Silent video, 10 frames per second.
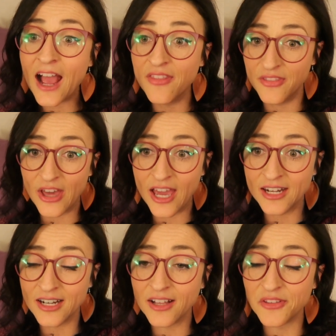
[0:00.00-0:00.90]
and
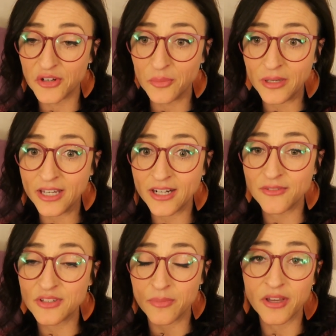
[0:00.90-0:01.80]
then a little bit
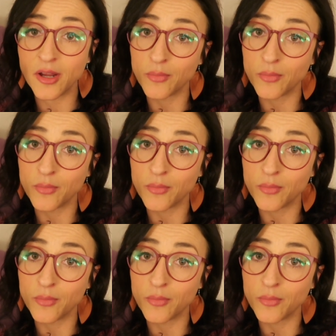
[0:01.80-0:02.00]
of something